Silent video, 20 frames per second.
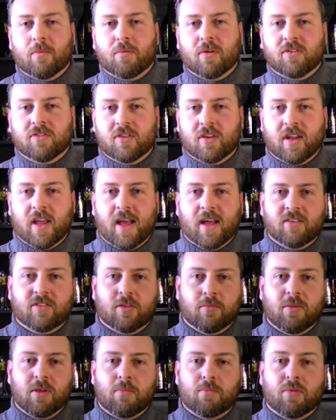a president has
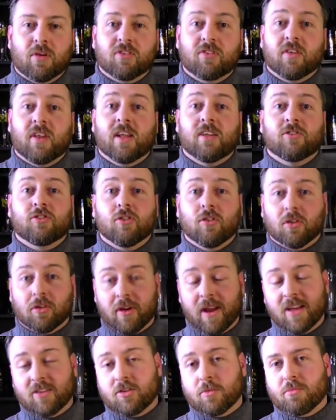to be presidential or
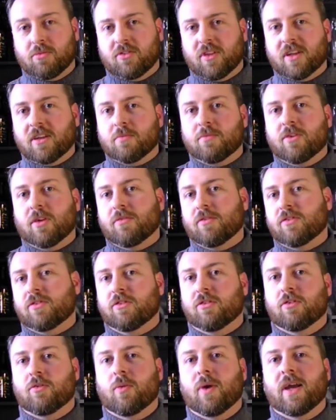he has to present himself a
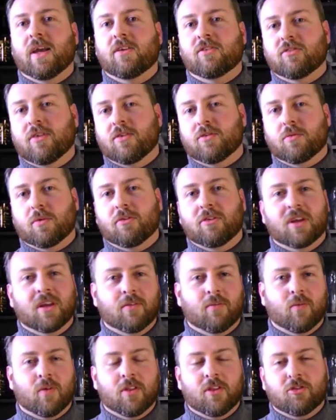certain way. So I was wondering,
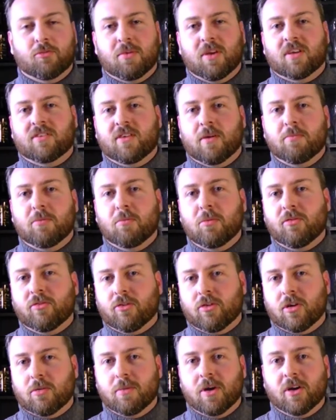would this be acceptable
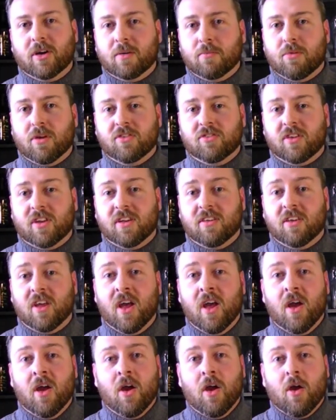for an American president?
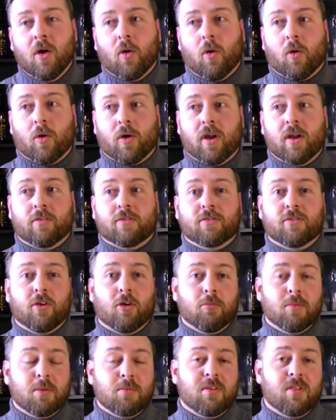Or if
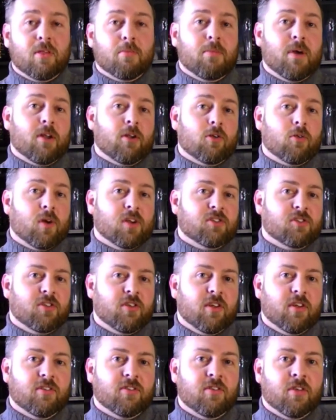so, maybe the better
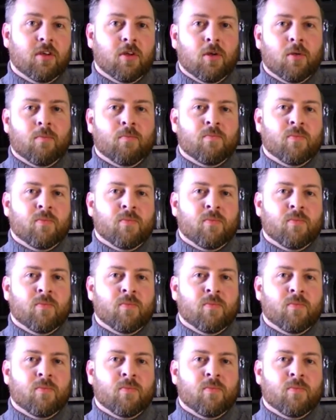question is,